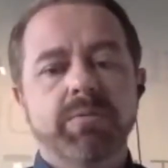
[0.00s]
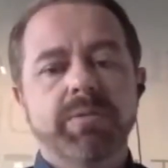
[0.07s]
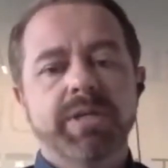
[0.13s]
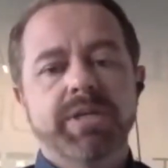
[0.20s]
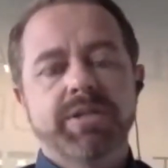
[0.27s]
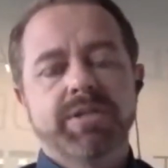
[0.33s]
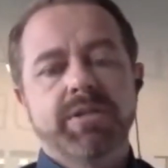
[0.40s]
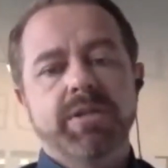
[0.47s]

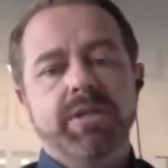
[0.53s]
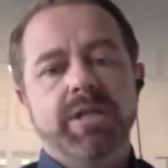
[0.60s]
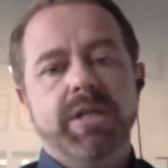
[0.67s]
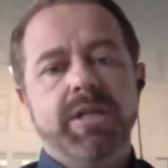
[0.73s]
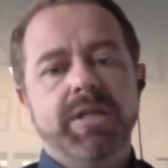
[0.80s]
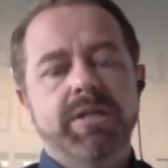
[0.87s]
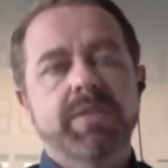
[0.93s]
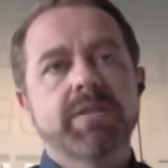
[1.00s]
which
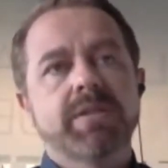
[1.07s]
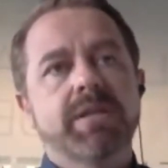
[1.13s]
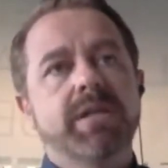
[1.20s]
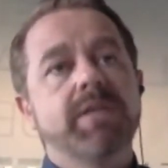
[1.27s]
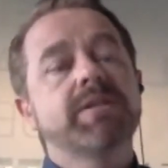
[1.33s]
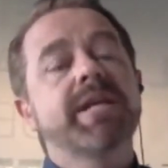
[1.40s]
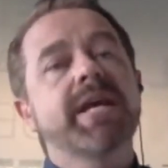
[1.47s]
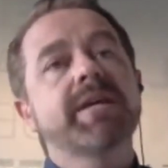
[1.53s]
is
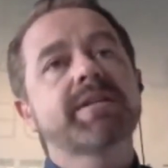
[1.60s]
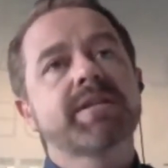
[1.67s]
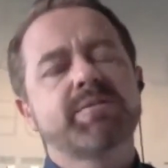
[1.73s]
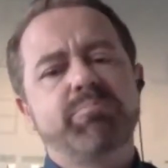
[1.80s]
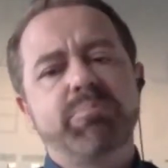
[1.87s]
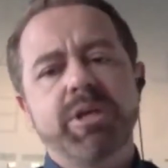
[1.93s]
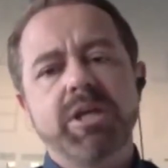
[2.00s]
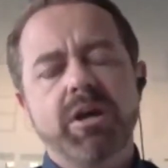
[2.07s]
it takes us
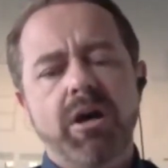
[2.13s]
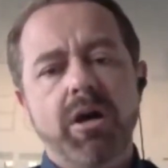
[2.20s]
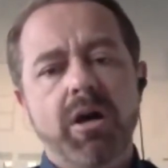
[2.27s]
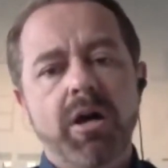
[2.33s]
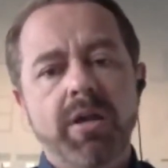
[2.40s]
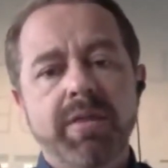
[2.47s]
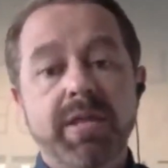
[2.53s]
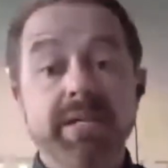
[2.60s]
beyond
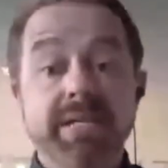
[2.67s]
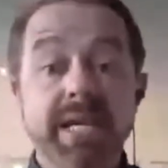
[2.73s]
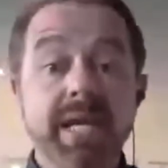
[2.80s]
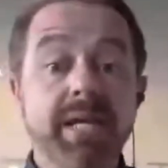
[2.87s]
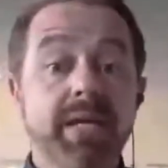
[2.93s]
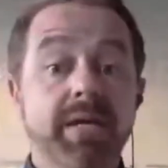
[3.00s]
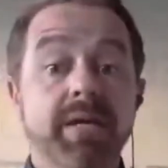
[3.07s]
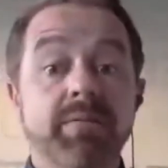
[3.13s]
the
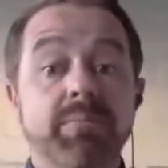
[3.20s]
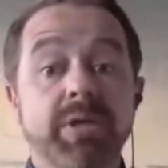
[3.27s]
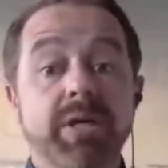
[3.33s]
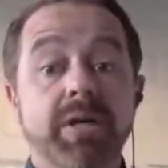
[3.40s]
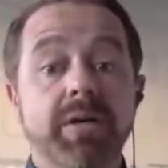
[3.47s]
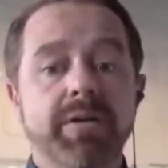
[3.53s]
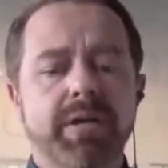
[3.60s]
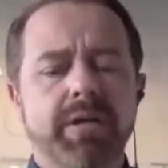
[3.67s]
data and beyond
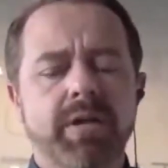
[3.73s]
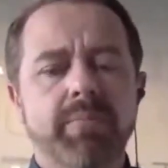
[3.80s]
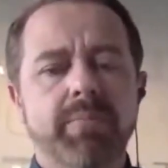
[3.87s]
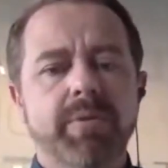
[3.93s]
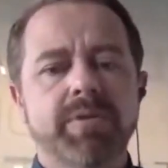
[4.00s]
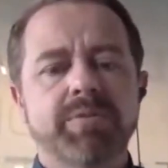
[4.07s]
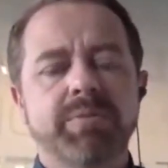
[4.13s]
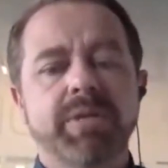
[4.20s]
the numbers
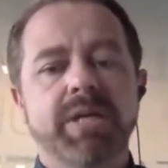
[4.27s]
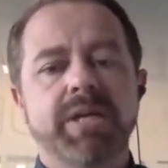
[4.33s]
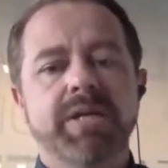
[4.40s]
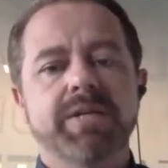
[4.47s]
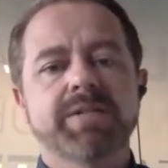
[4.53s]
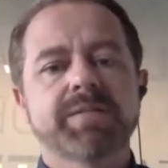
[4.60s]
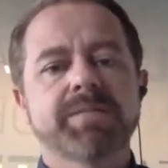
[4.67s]
because